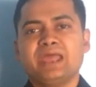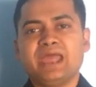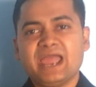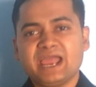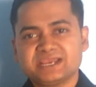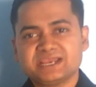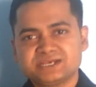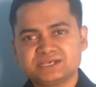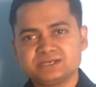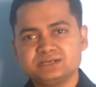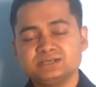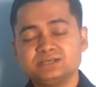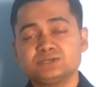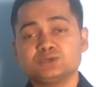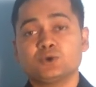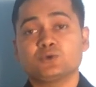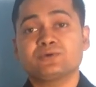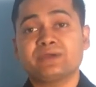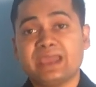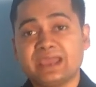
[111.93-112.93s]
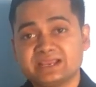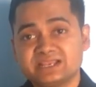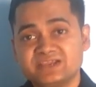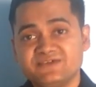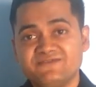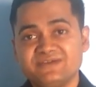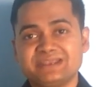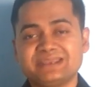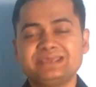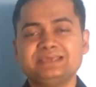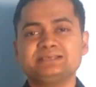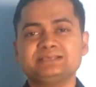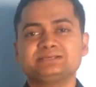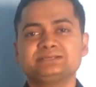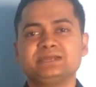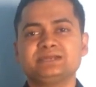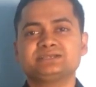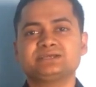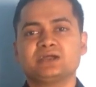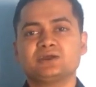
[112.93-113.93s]
actions or activities
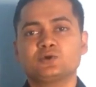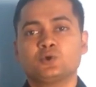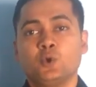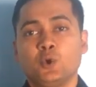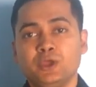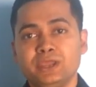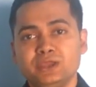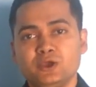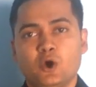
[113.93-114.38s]
that are going